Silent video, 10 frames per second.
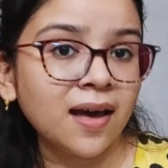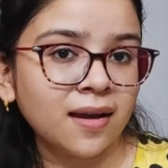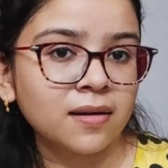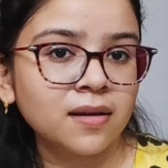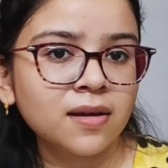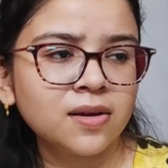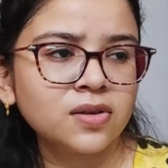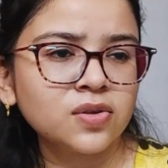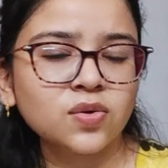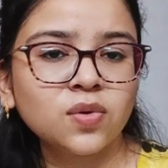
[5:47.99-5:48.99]
her.
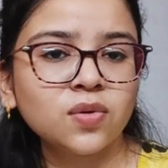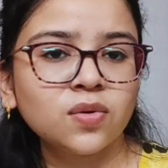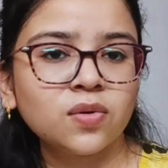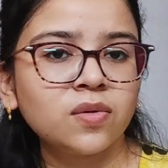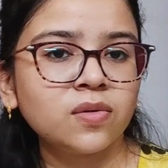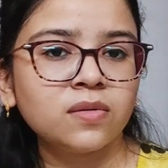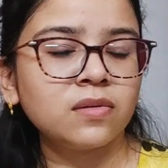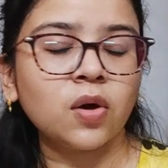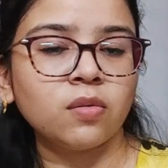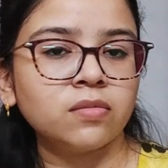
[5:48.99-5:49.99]
So
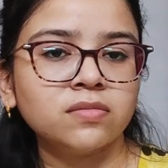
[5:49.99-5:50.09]
no.